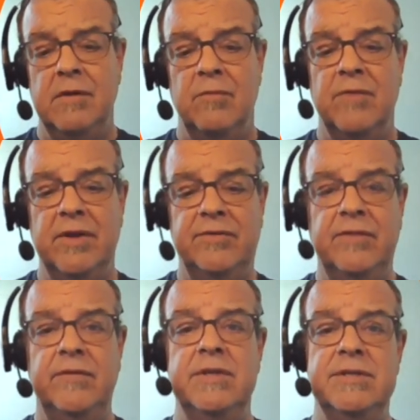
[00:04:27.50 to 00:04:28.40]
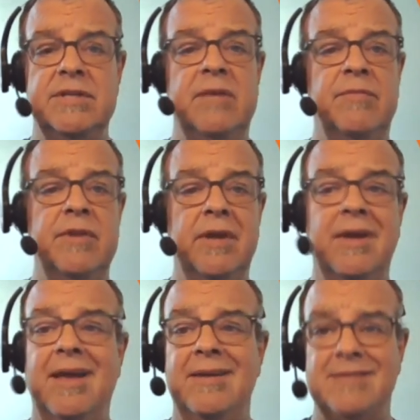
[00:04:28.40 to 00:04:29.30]
relatively the same thing
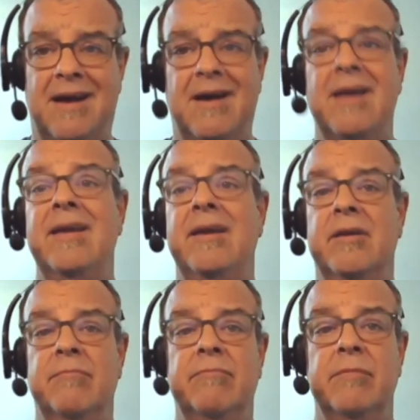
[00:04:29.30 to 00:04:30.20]
as I am.